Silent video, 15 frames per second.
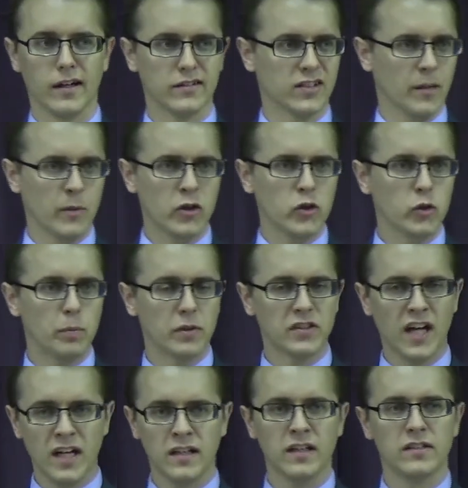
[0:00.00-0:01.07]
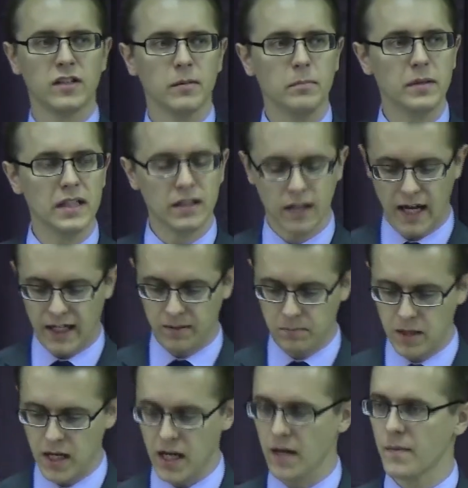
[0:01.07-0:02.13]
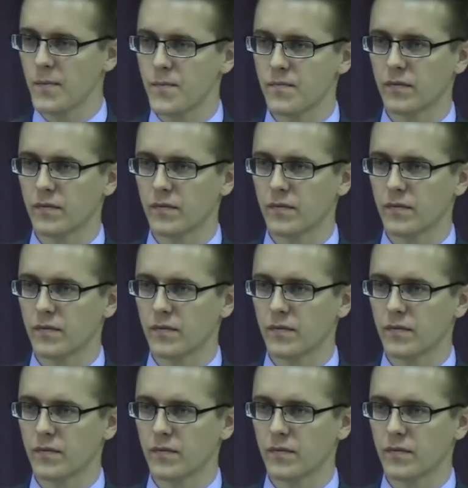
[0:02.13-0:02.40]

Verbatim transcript: someone who pretended to be like me,